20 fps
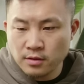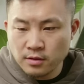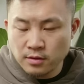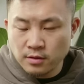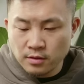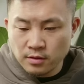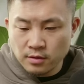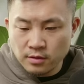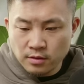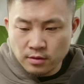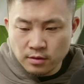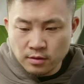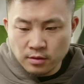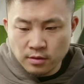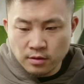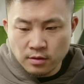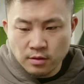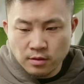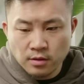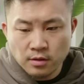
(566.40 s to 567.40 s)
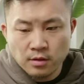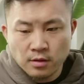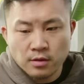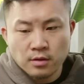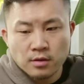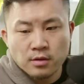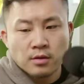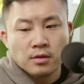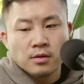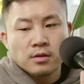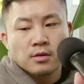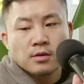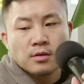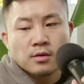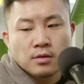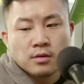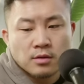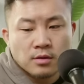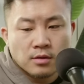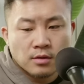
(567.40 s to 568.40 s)

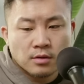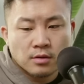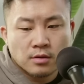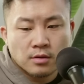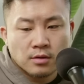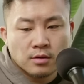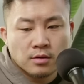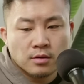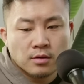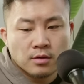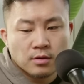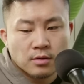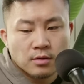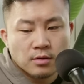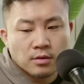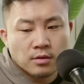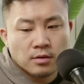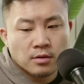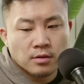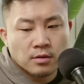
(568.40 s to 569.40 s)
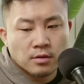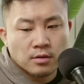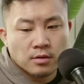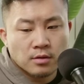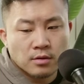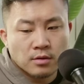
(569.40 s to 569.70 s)
This person isn't speaking.